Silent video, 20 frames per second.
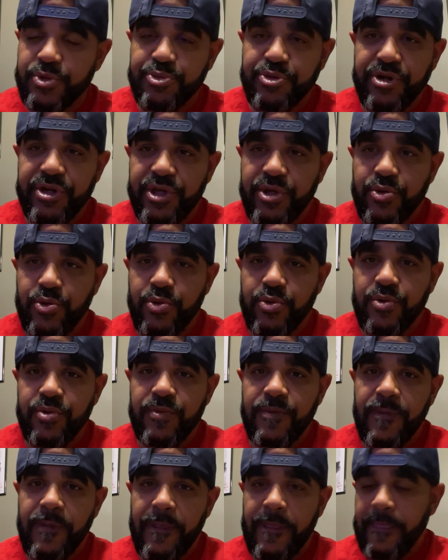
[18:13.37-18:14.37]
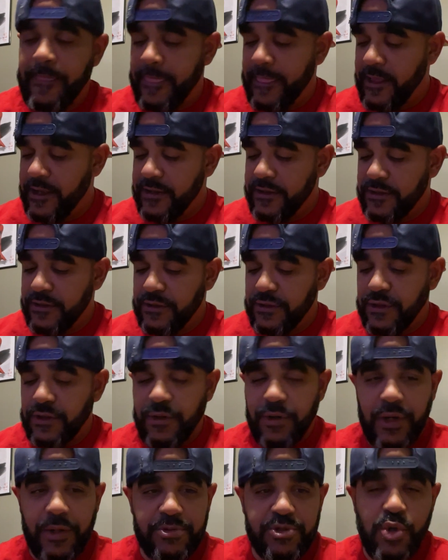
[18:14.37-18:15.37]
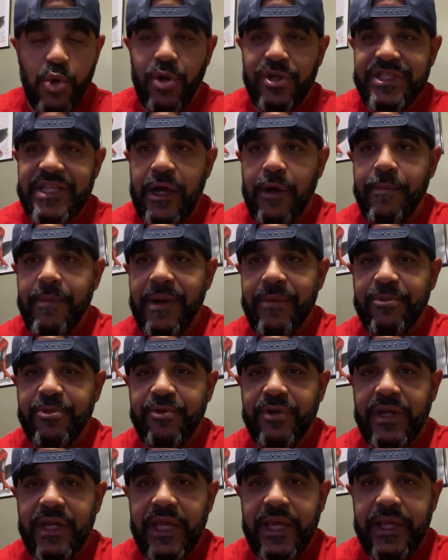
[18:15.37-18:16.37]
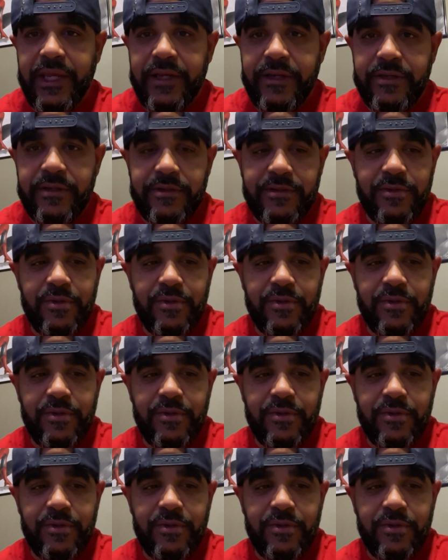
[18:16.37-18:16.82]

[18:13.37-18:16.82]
pretty cool. You know, I was going down memory lane